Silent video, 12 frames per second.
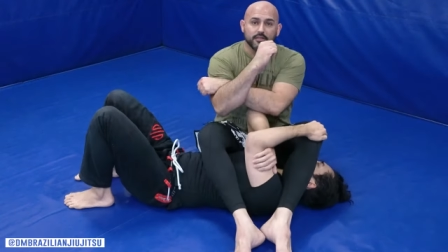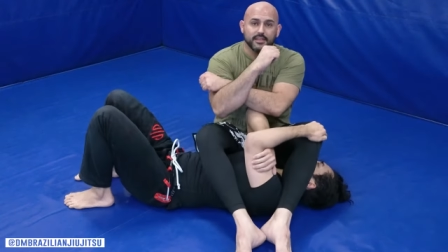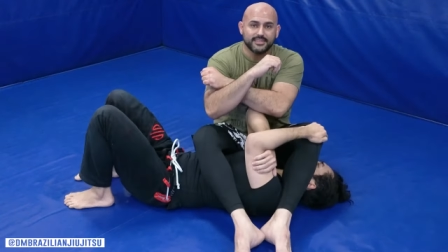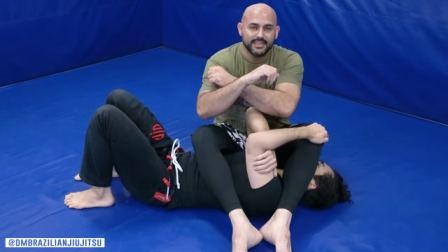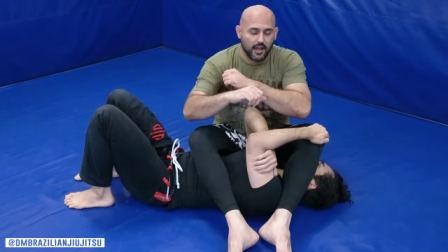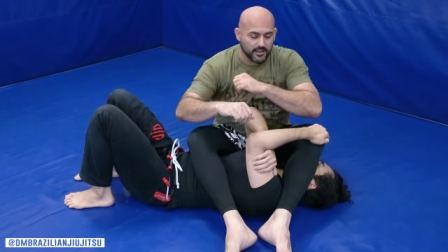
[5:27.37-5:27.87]
the
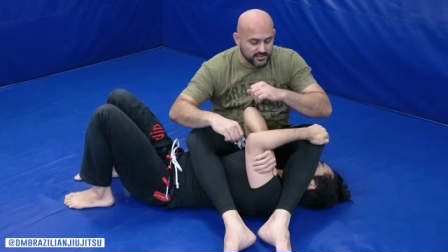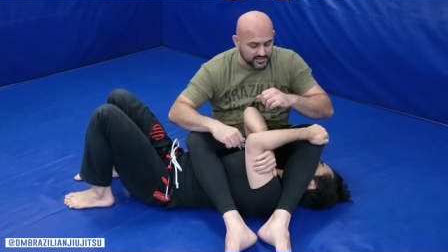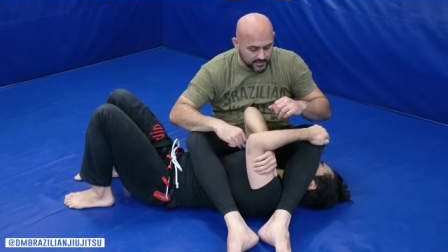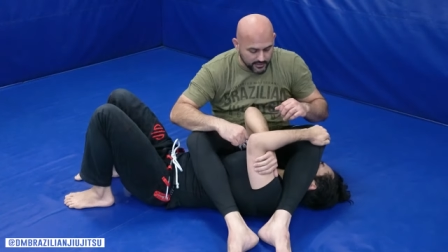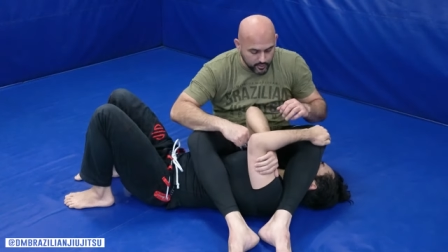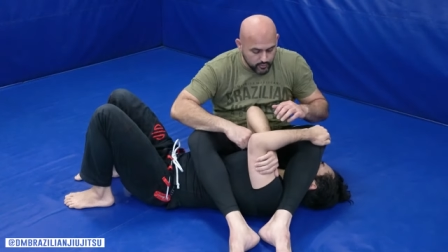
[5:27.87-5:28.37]
Italian
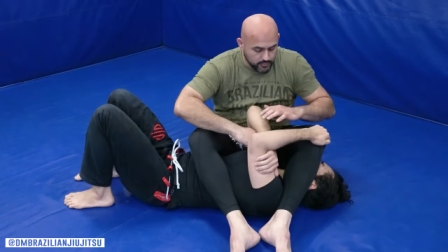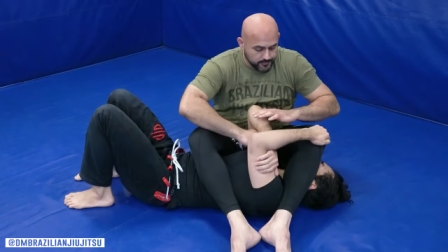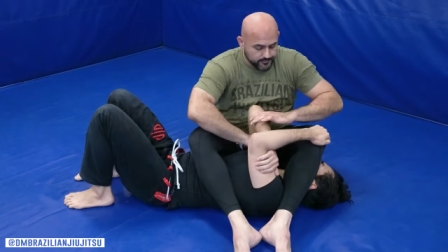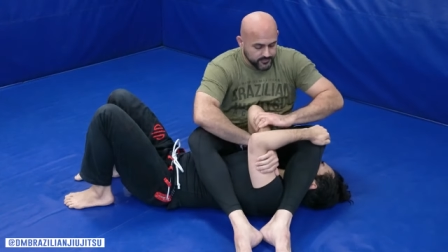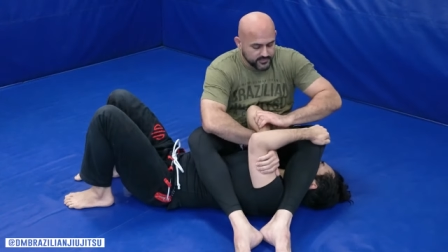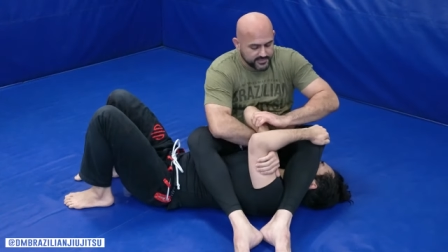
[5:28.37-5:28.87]
salute
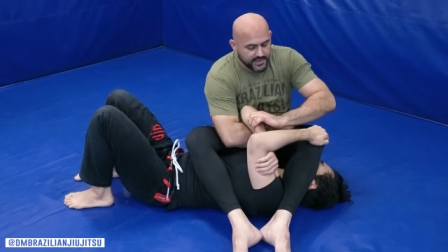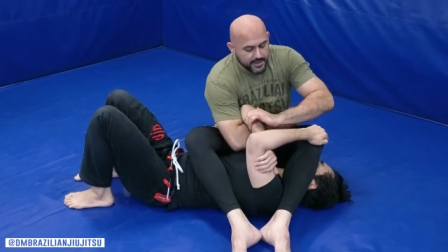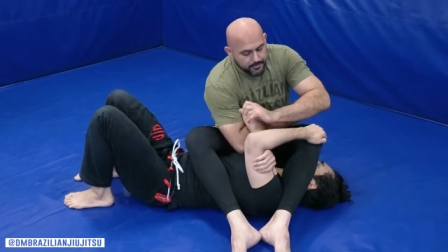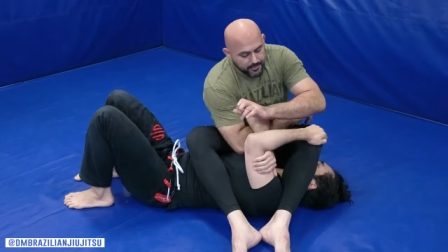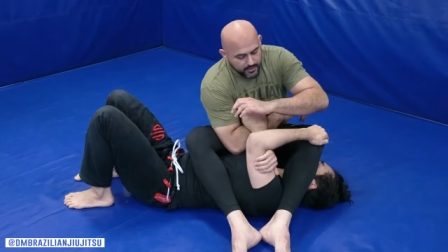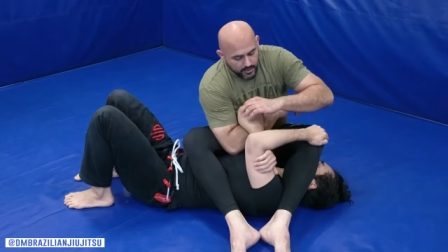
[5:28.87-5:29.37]

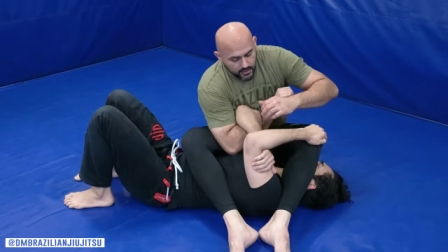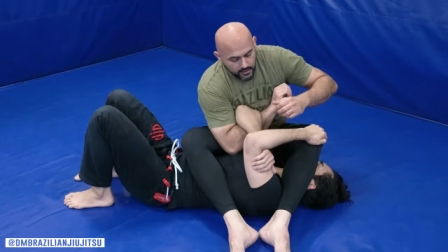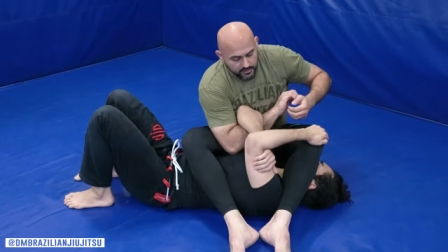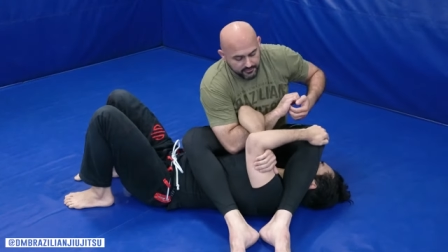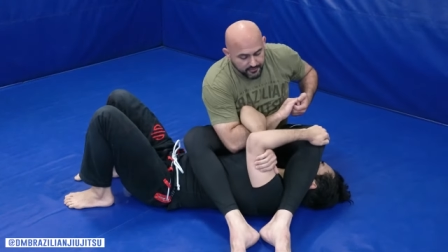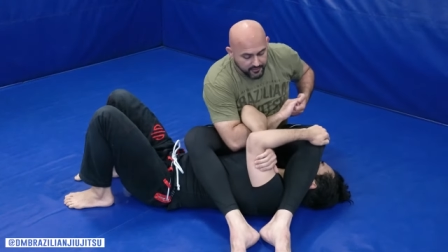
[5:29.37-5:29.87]
type
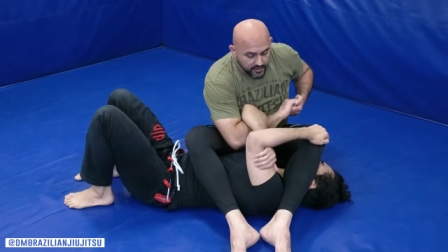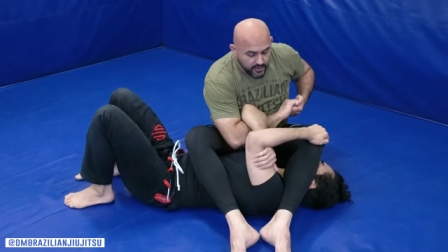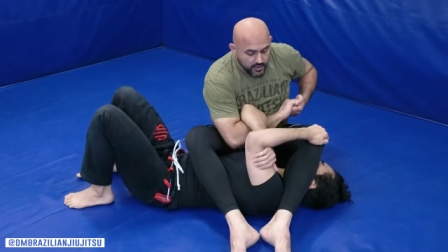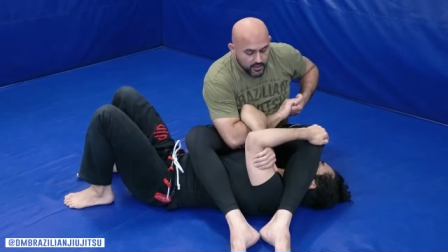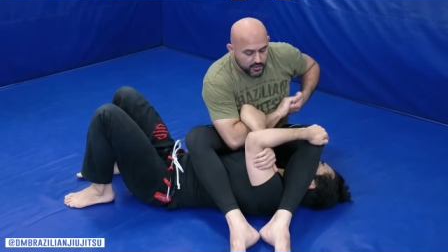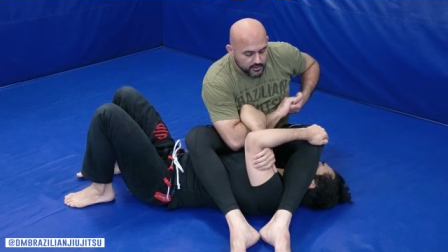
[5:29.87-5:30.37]
of
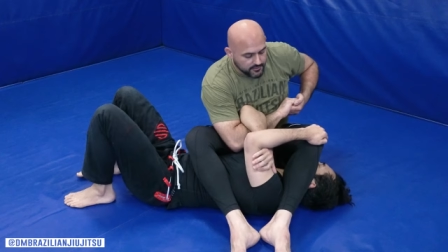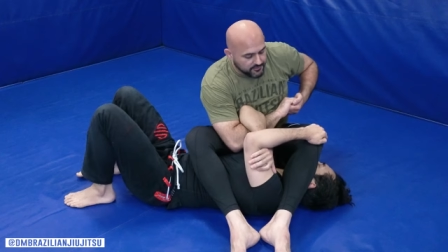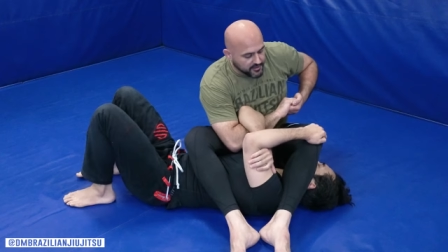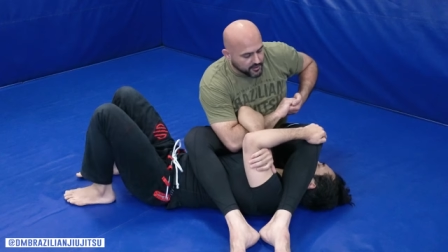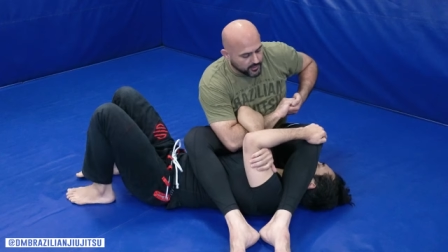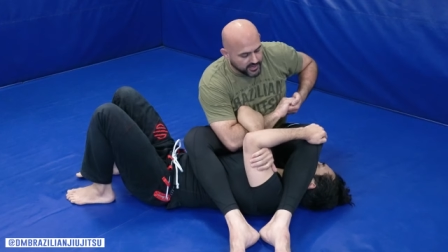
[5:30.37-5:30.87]

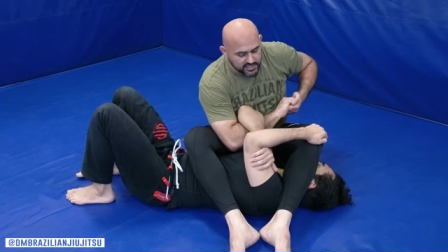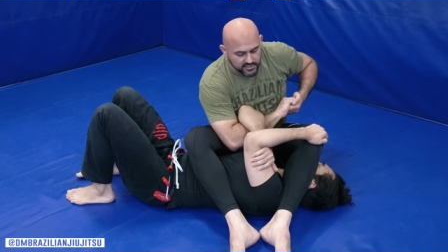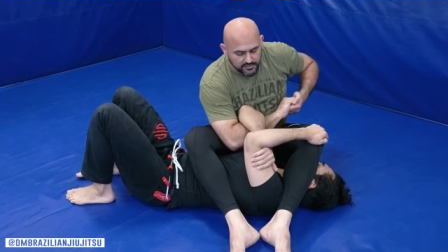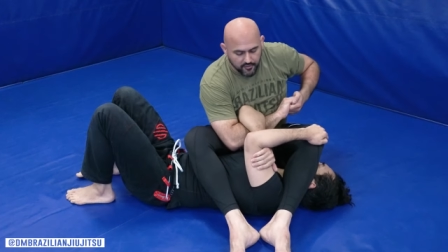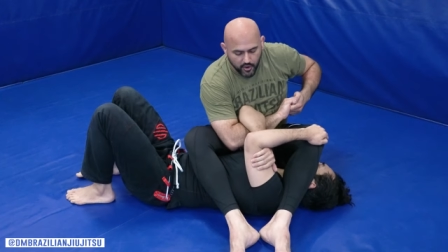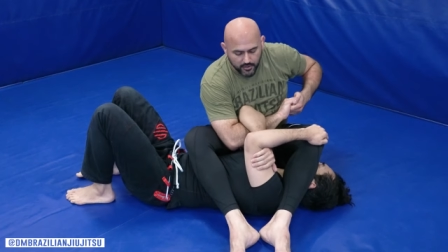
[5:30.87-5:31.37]

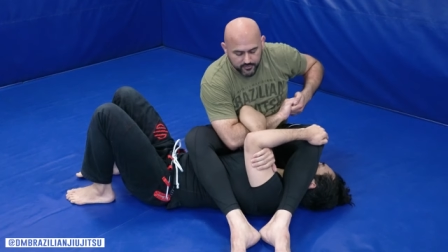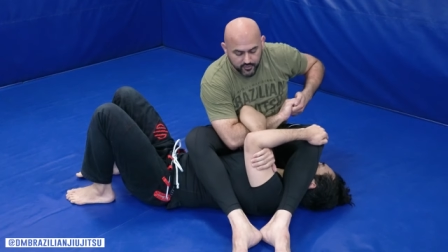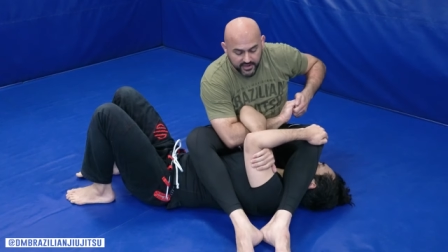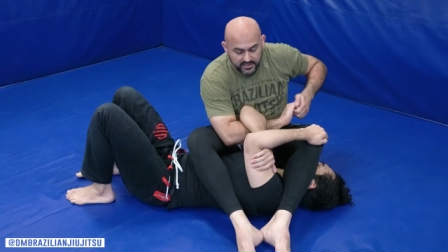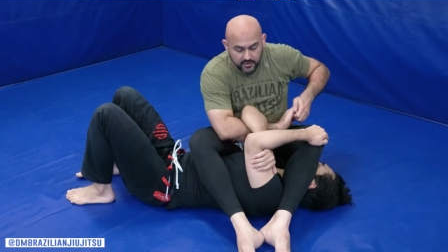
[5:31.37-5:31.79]
configuration of arms, right?